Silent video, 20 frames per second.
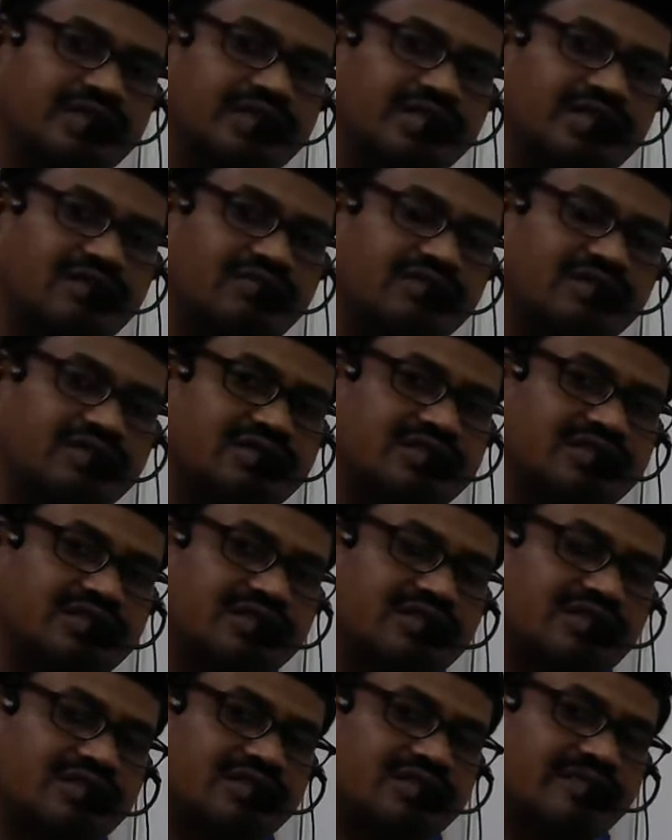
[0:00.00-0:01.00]
in which
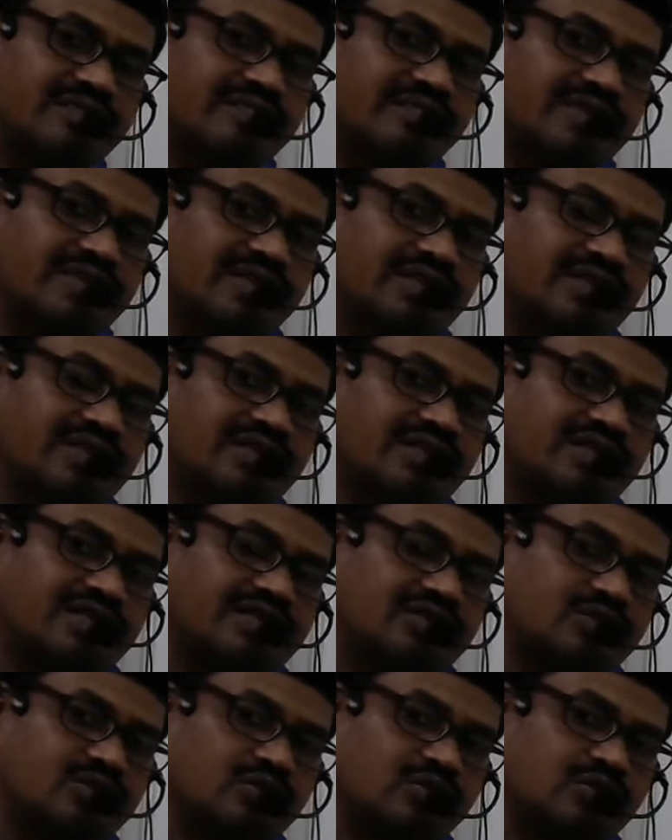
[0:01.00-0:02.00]
it
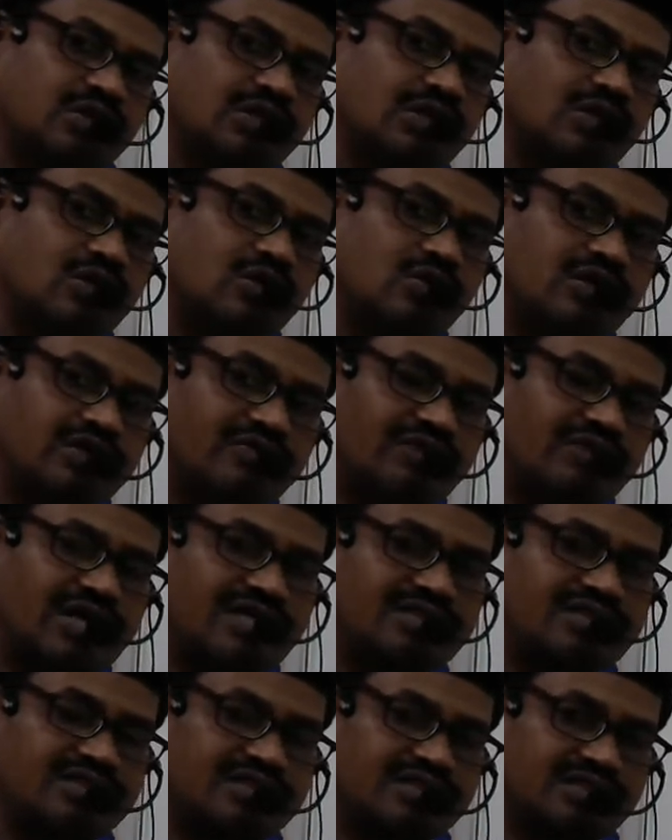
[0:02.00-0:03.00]
is showing lower
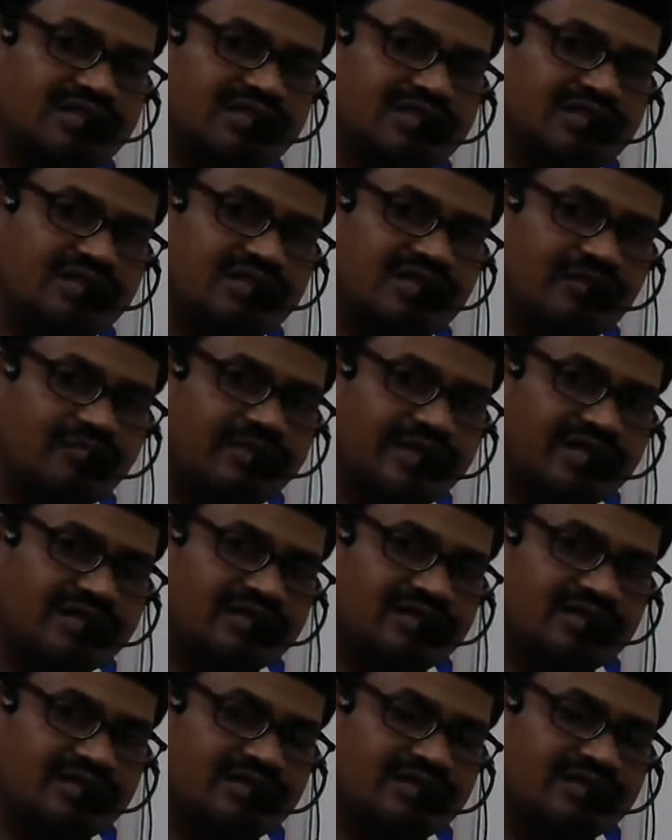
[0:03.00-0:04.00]
valency in comparison.